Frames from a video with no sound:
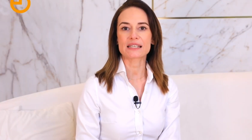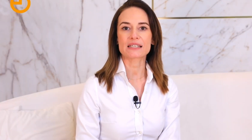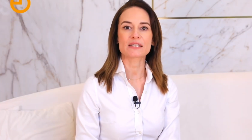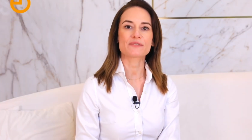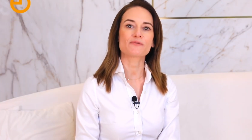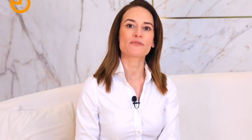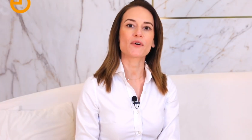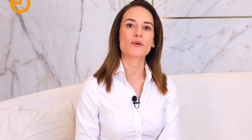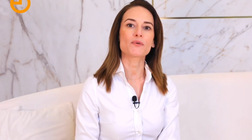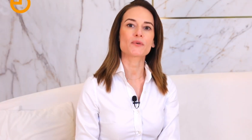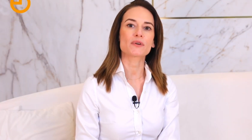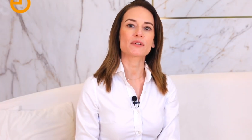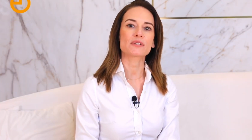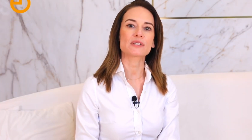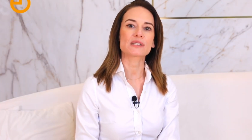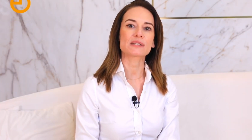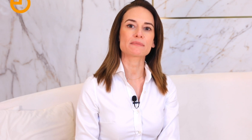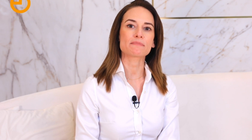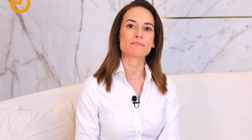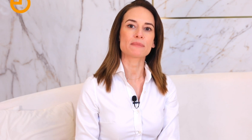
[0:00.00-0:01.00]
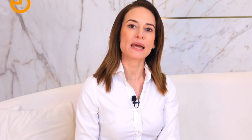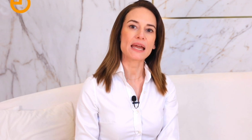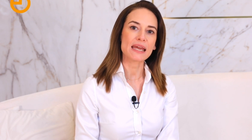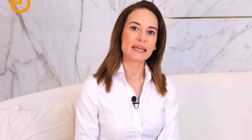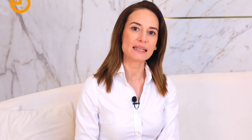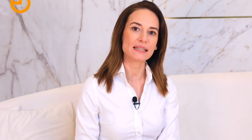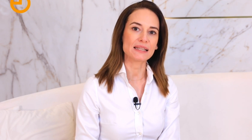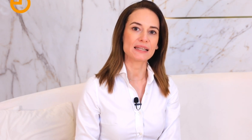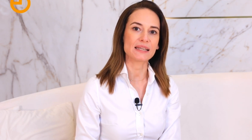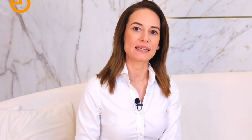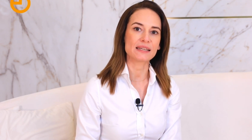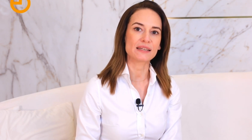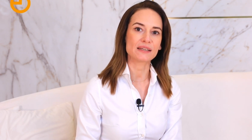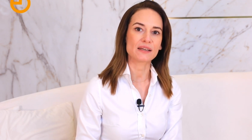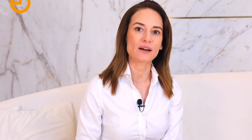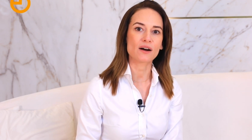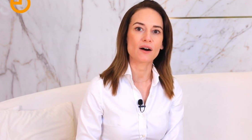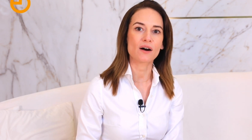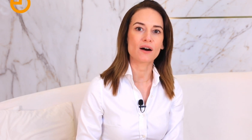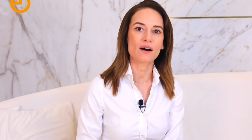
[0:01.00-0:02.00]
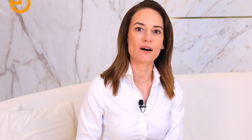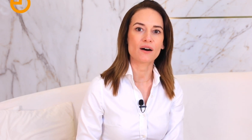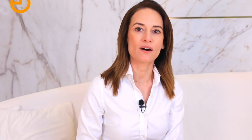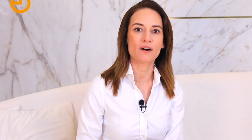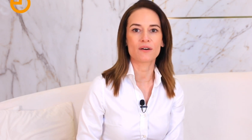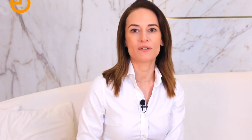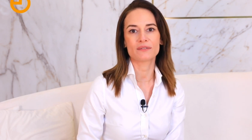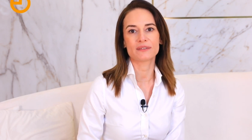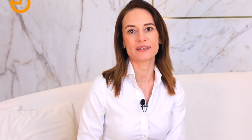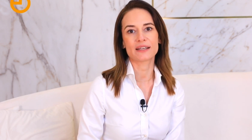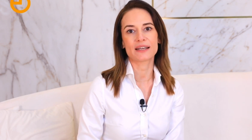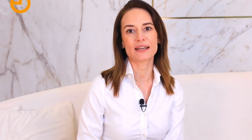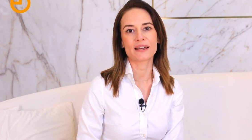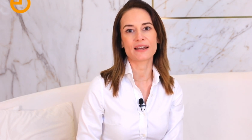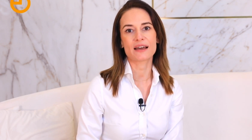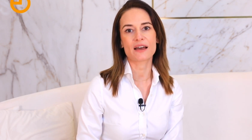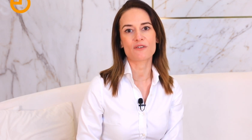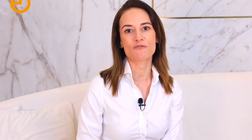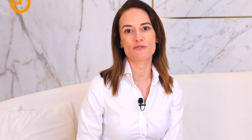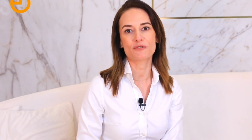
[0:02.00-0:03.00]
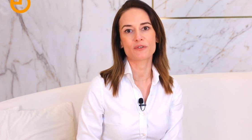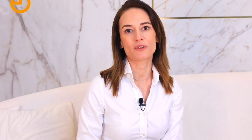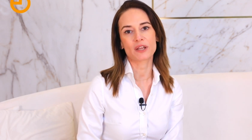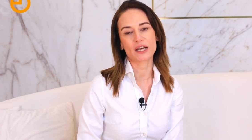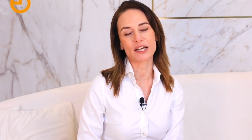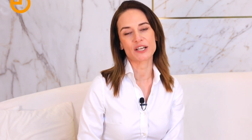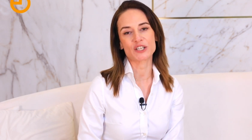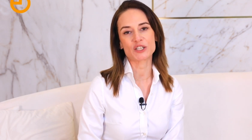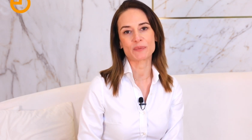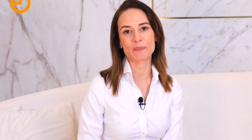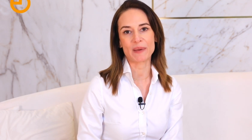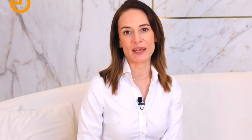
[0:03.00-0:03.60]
is focused mainly on the full arch